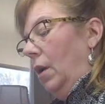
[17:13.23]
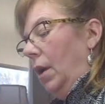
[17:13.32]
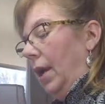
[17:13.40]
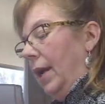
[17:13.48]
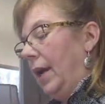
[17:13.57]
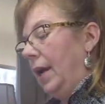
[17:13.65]

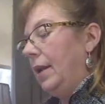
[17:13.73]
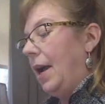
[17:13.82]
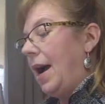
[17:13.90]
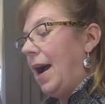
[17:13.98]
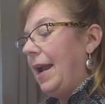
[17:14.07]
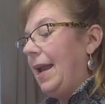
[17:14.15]
And
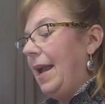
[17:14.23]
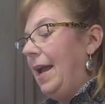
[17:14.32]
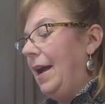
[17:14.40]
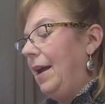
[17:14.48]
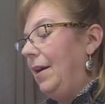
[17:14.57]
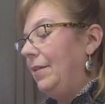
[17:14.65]
I
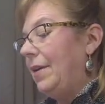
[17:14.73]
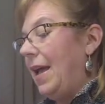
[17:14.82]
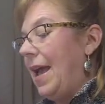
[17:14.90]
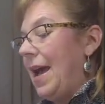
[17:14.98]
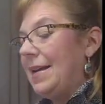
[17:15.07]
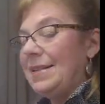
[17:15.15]
have
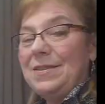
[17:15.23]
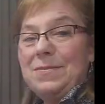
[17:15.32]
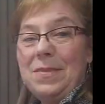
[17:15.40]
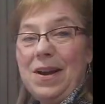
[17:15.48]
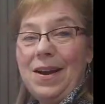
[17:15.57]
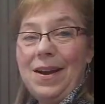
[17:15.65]
asked
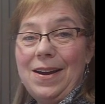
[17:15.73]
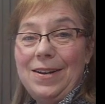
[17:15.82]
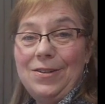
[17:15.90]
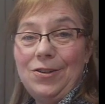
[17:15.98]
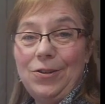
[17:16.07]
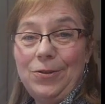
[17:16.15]

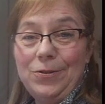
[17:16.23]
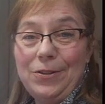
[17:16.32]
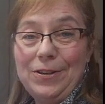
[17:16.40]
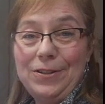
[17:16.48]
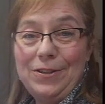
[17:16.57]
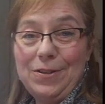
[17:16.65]
my
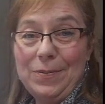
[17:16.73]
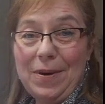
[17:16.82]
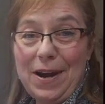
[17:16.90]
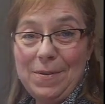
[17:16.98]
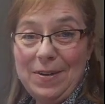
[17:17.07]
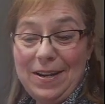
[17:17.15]
children to
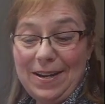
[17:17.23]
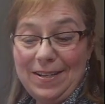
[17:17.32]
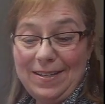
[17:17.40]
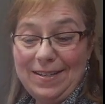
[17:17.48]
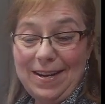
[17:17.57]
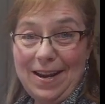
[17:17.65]
buy me a
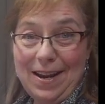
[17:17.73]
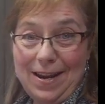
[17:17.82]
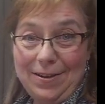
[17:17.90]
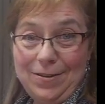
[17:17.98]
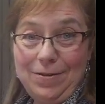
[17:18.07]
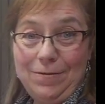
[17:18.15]

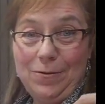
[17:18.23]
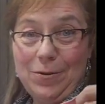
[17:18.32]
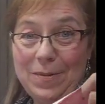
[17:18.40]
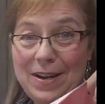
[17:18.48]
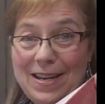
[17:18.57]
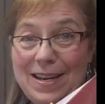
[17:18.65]
stand for
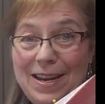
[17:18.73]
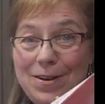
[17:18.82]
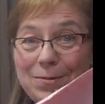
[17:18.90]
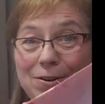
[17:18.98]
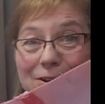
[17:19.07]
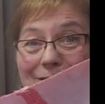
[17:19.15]
my
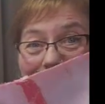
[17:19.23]
camera.